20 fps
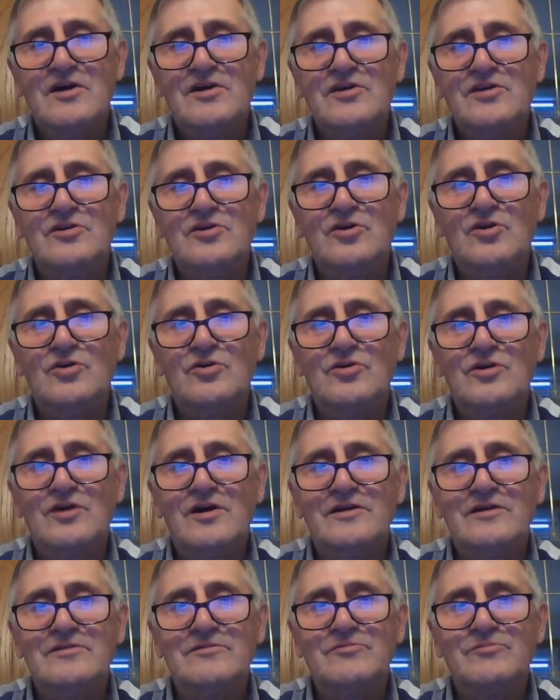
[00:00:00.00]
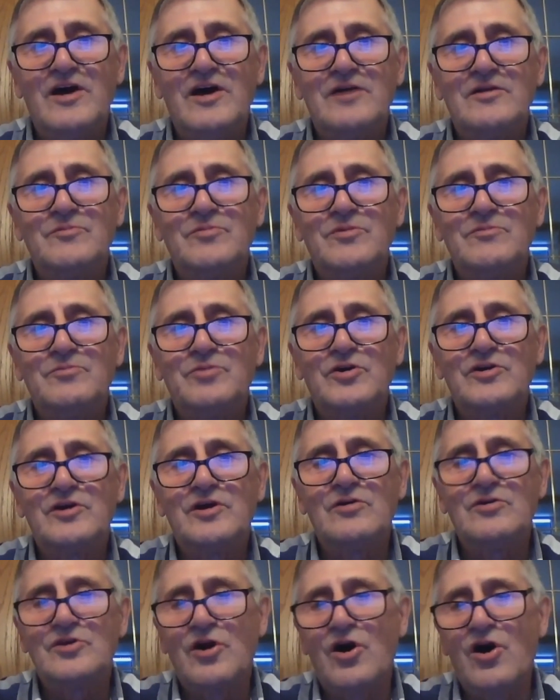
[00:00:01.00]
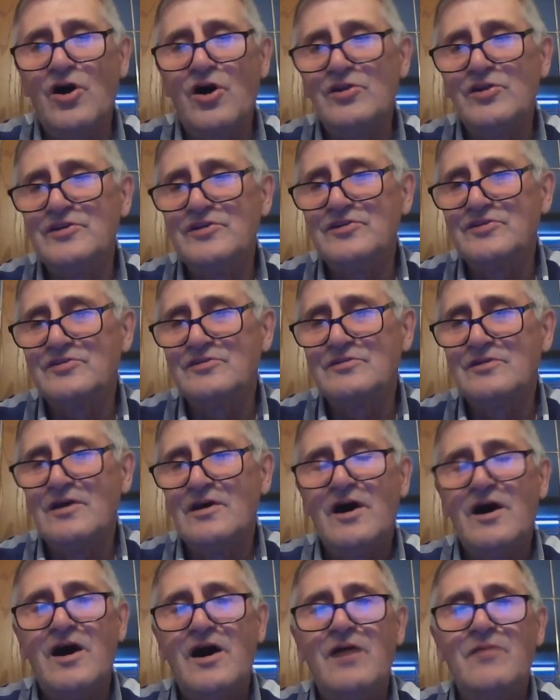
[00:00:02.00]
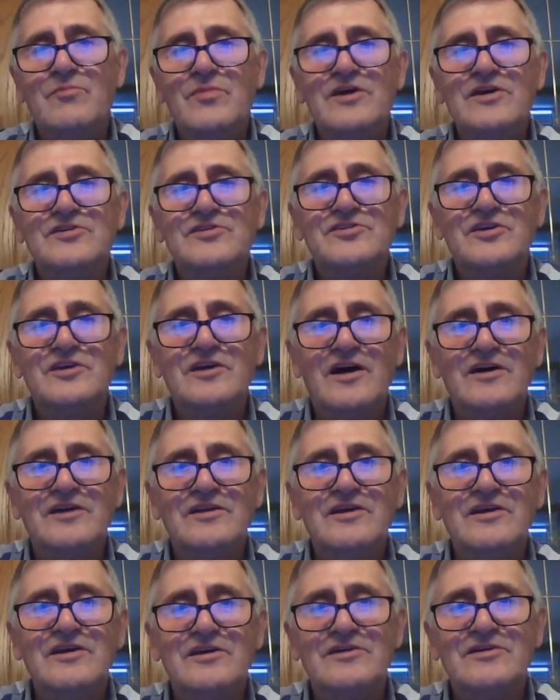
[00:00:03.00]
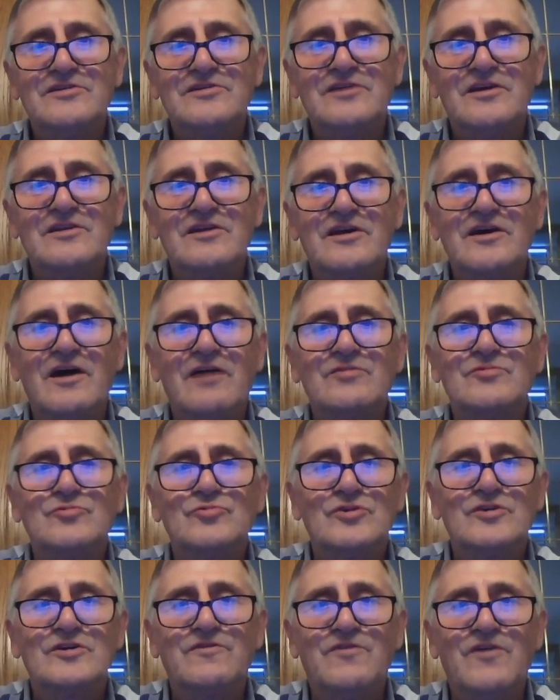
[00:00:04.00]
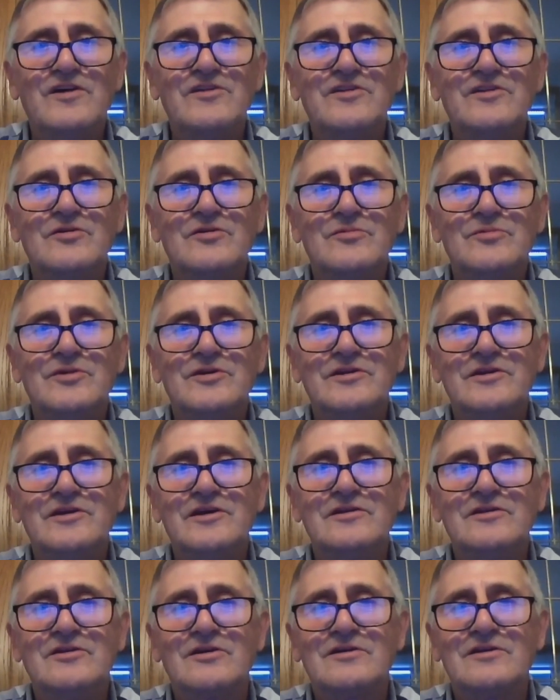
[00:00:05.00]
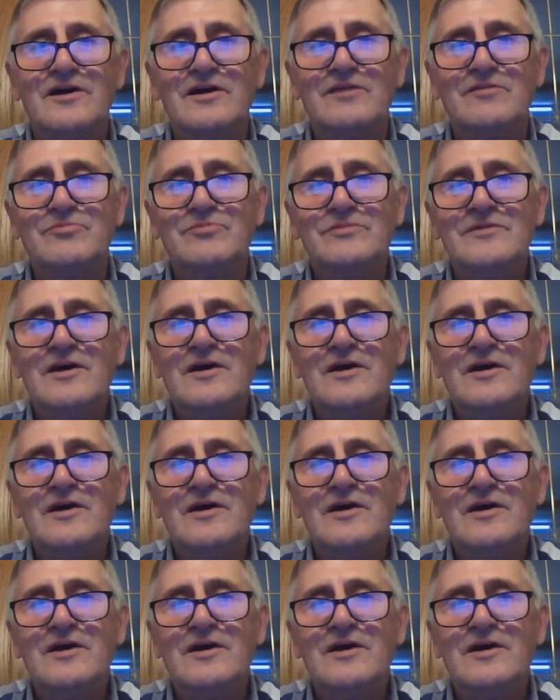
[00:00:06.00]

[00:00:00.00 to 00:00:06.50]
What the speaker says: you know, and put out all these amazing ideas and the government would fund them and they'd look like,